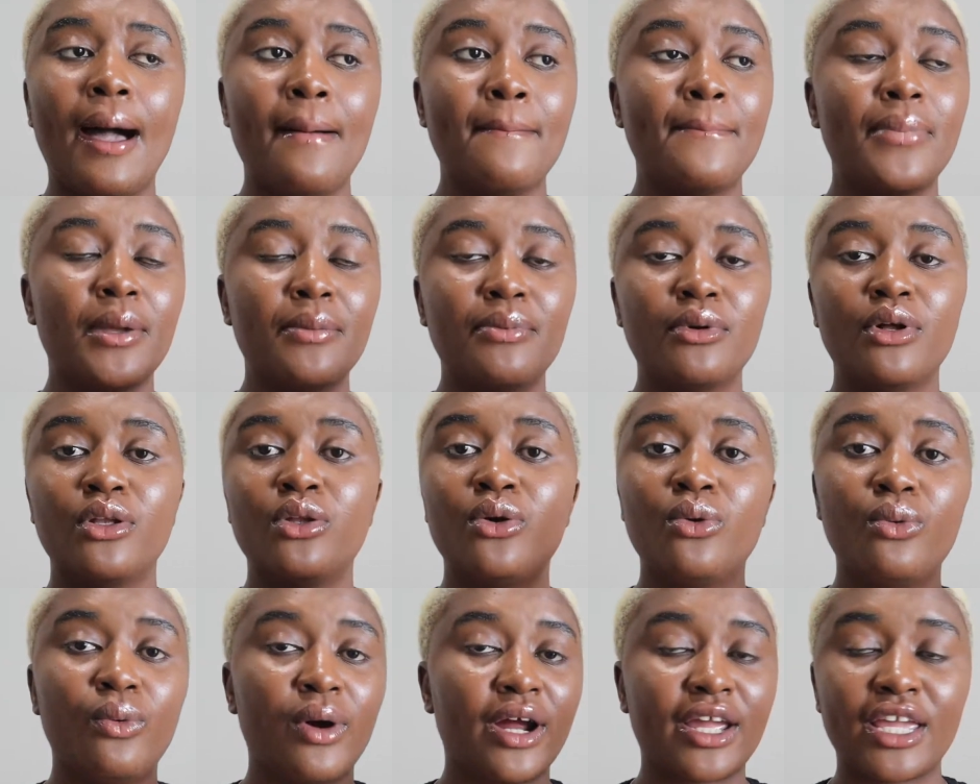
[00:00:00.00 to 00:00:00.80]
people
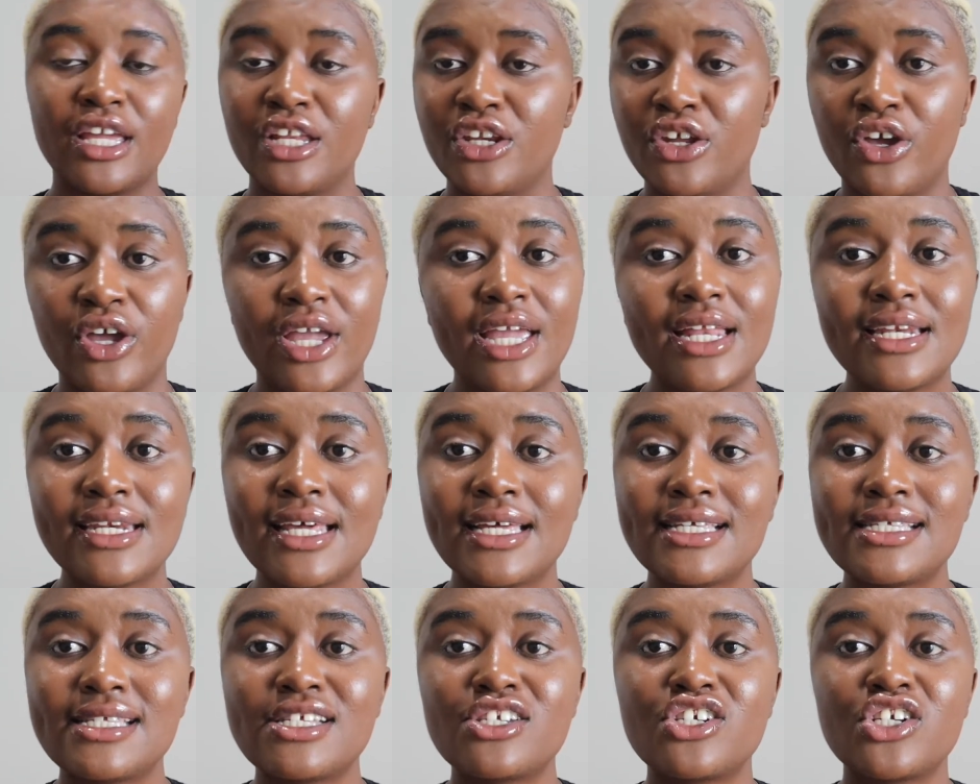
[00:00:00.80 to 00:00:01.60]
who work in your
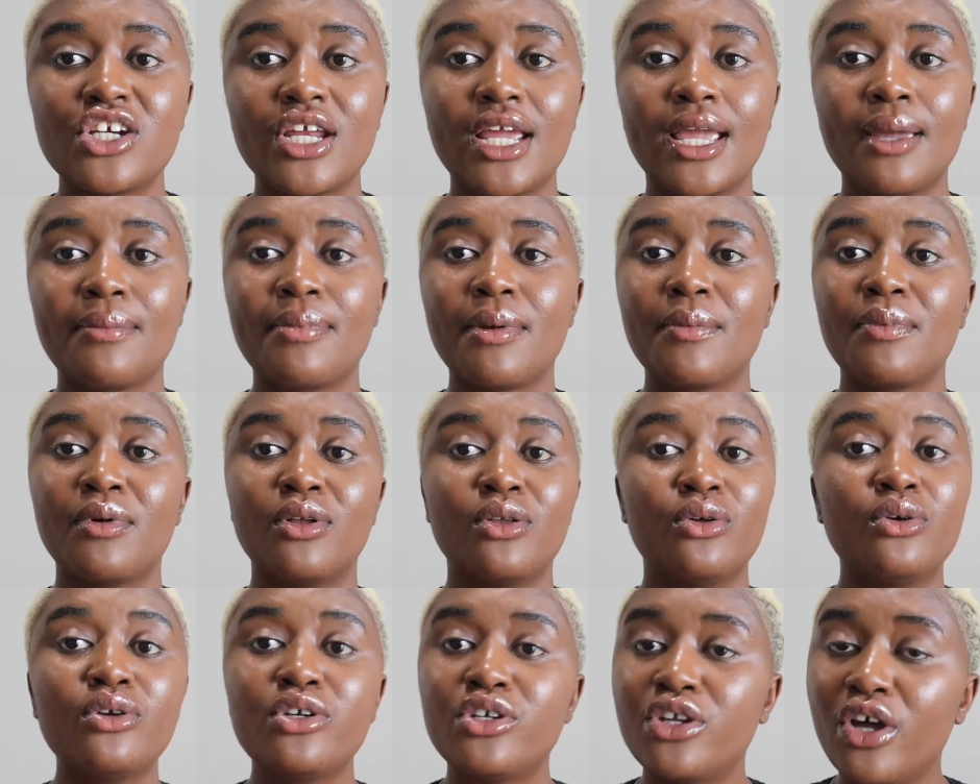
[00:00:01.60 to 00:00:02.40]
industry, people
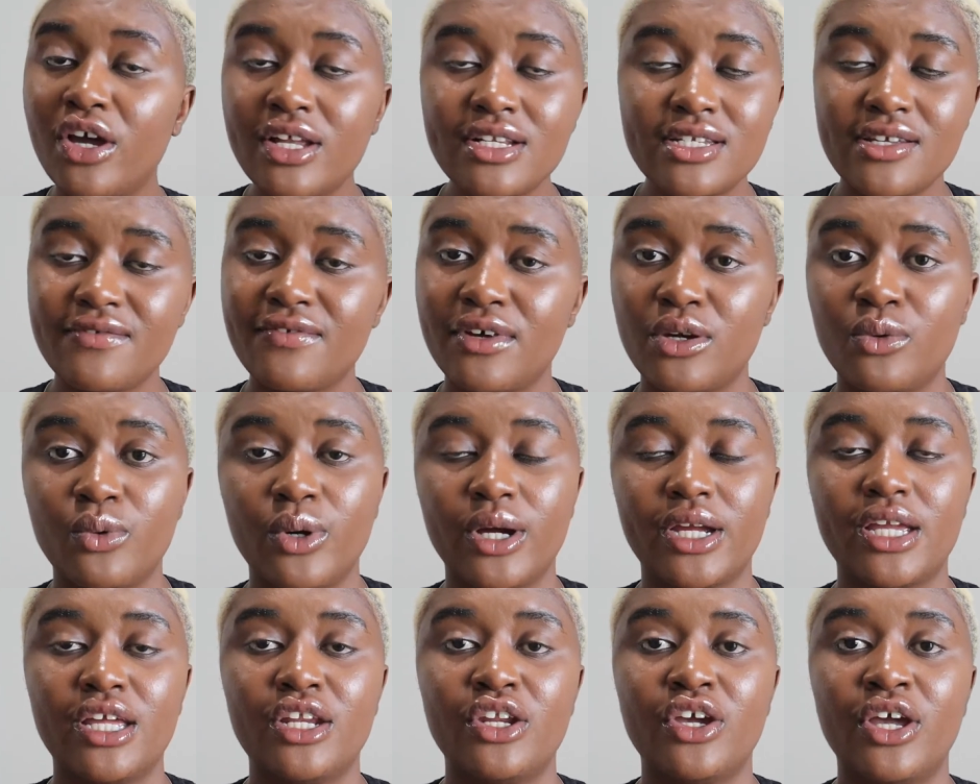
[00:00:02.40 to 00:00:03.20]
who don't even
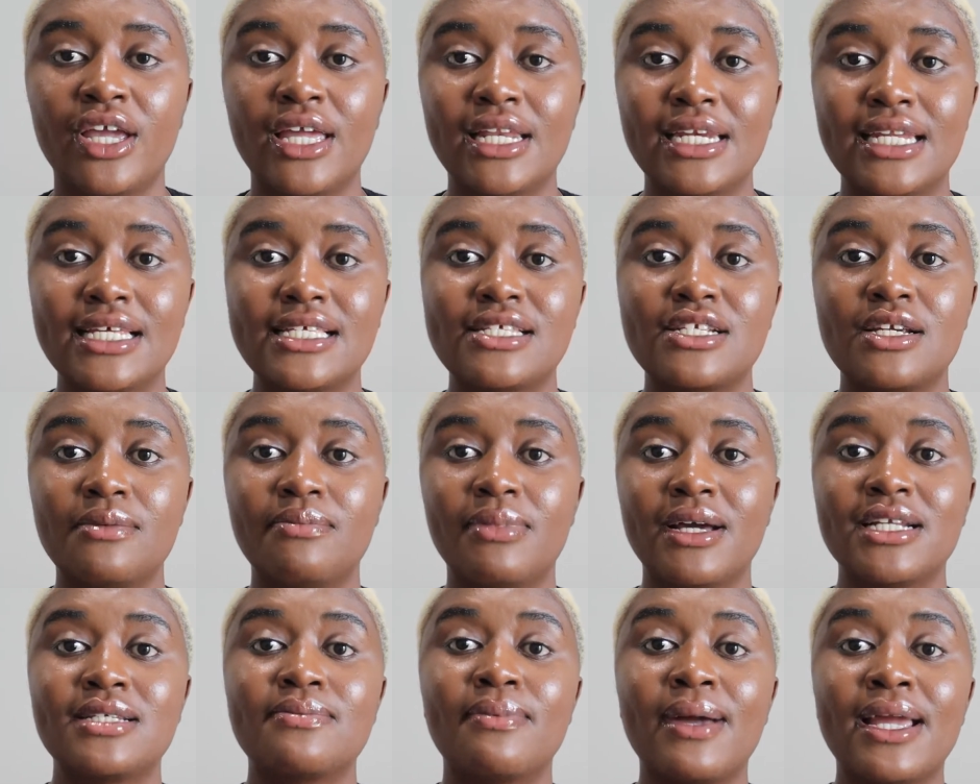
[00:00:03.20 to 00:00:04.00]
work in your industry
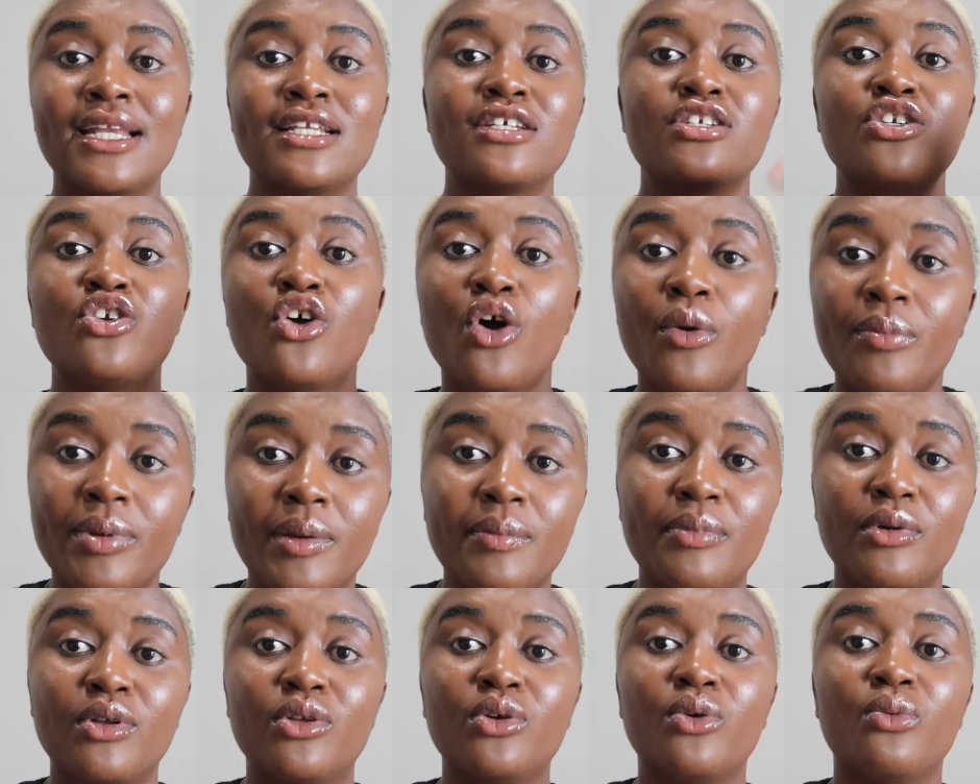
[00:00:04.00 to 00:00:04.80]
but might know
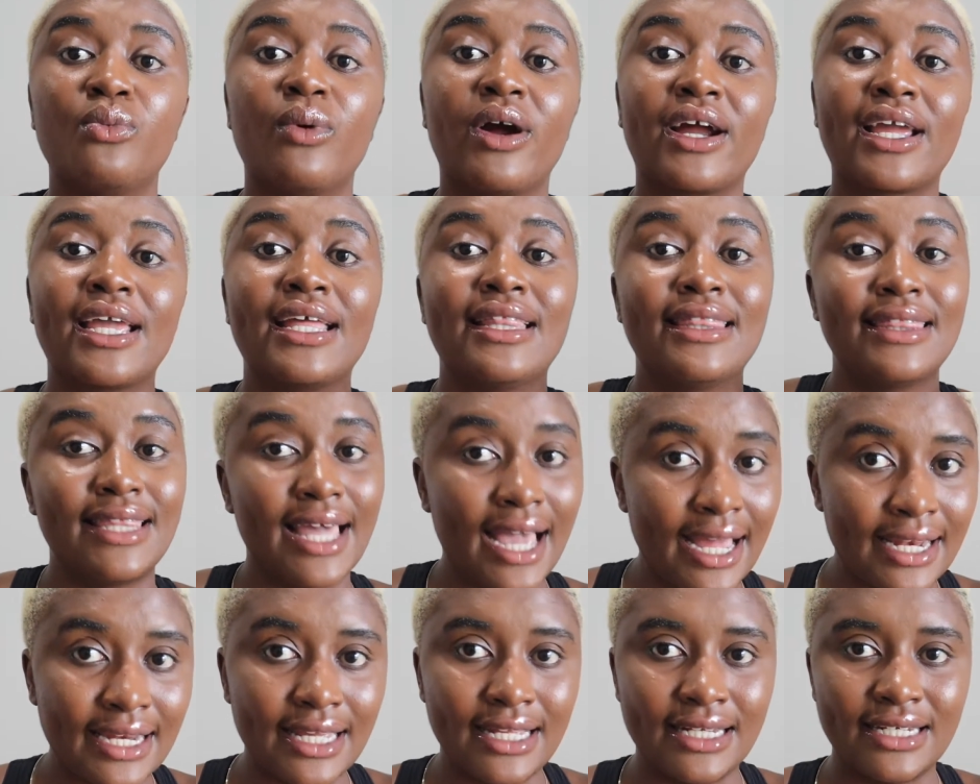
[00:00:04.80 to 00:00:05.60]
people who work in
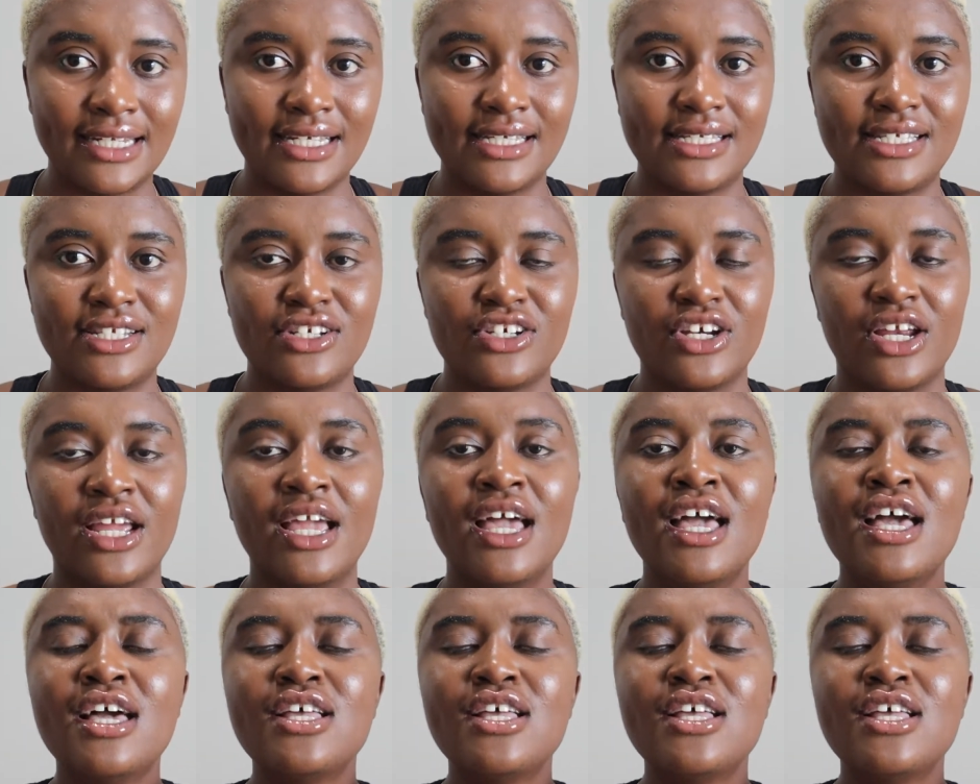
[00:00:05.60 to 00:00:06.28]
that industry.